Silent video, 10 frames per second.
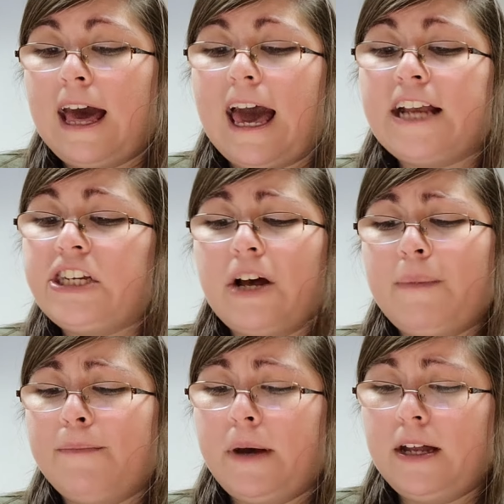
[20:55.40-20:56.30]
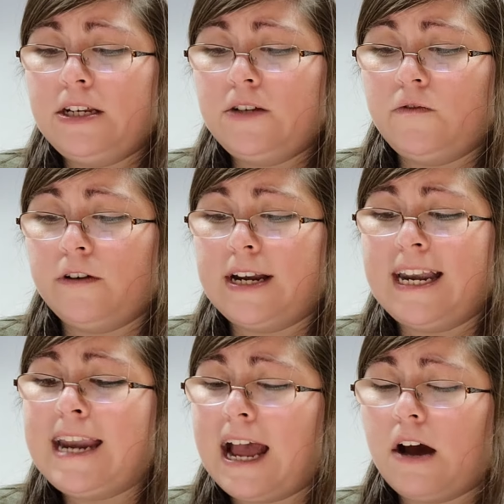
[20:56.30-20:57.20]
I shall be punished for it
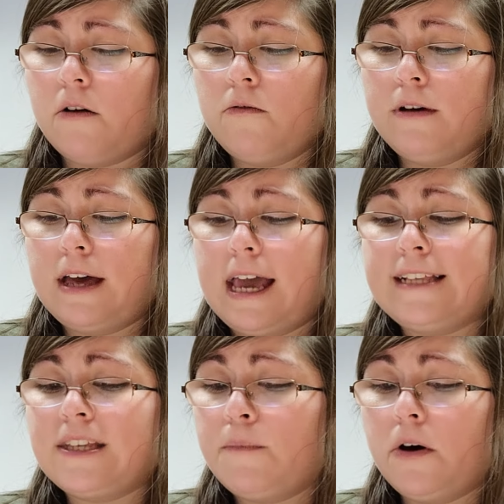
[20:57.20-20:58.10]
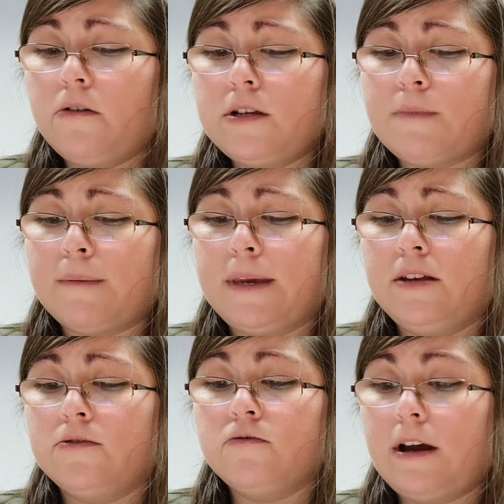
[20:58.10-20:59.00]
now, I suppose, by
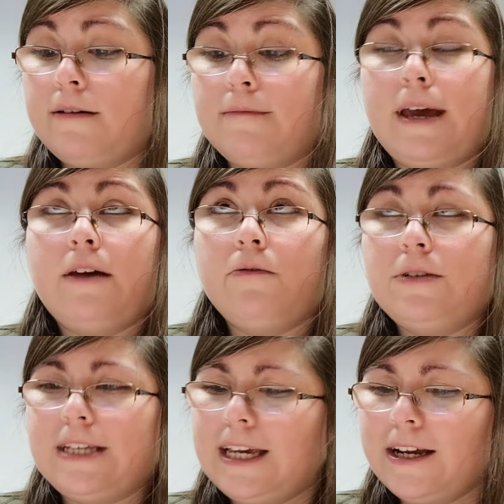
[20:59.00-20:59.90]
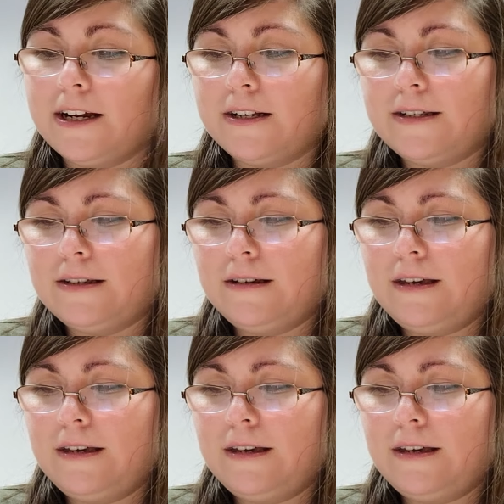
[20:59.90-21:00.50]
being drowned in my own tears.